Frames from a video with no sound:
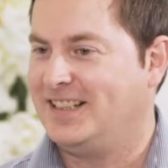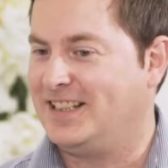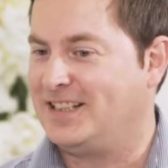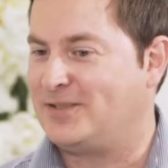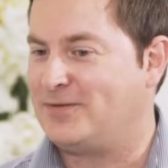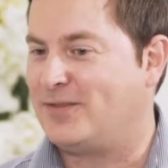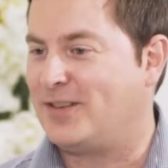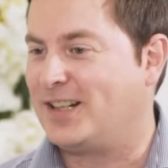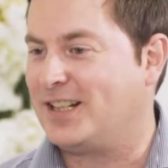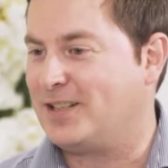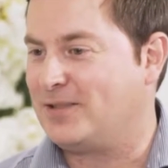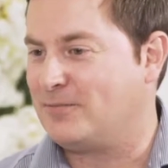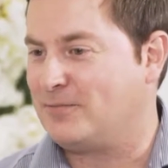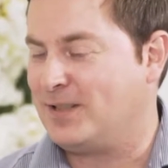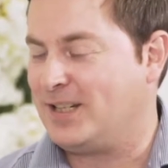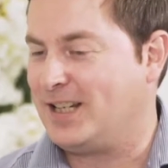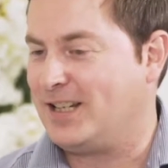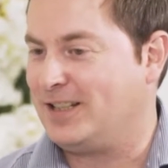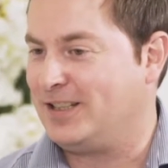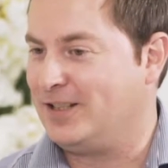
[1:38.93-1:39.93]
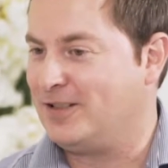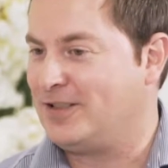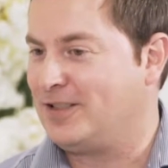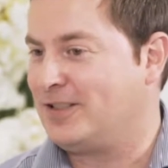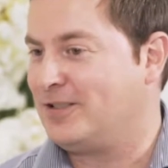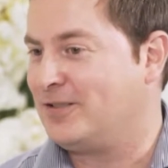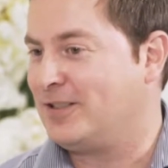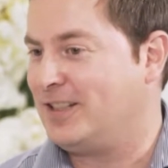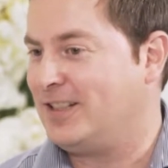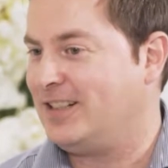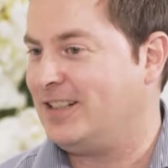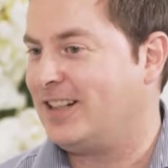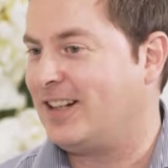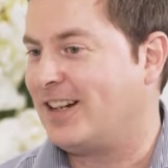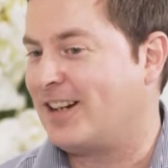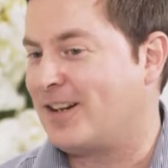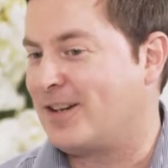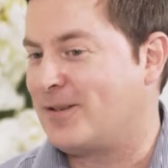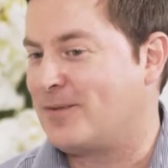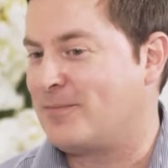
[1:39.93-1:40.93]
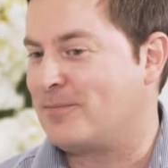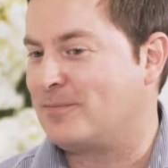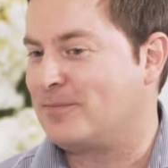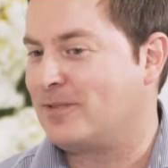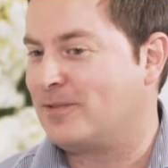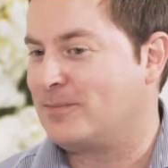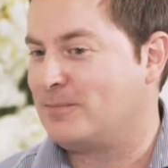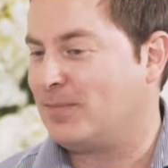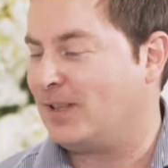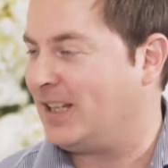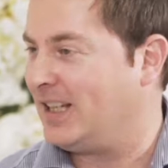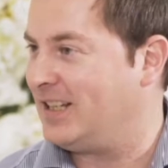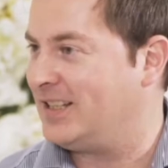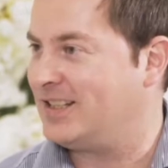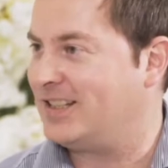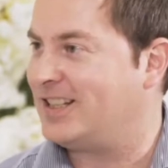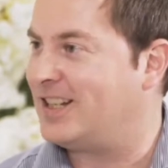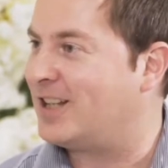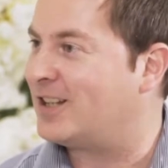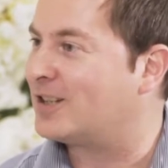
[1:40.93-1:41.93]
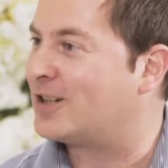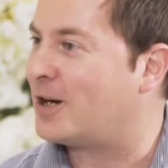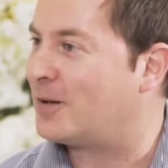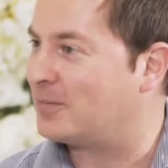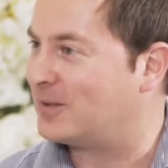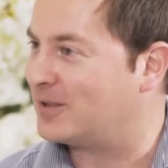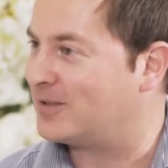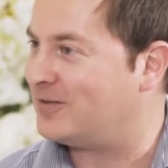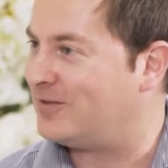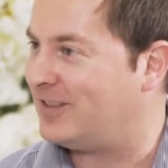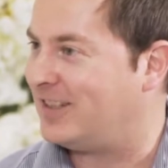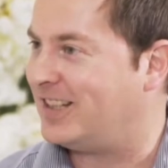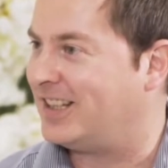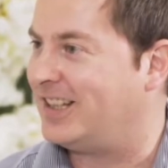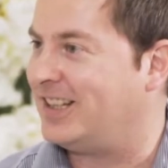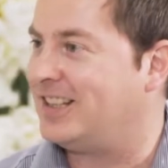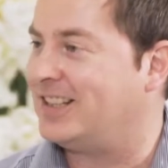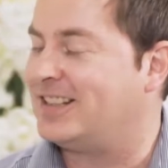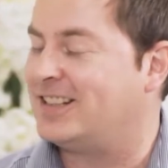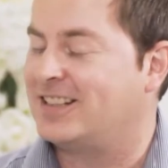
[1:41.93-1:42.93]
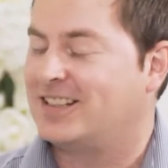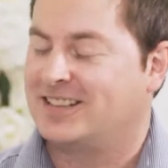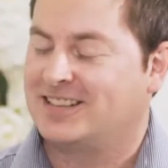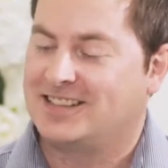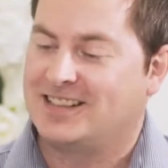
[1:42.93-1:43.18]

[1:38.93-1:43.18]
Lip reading: It's funny, we get used to it, planes and helicopters flying in.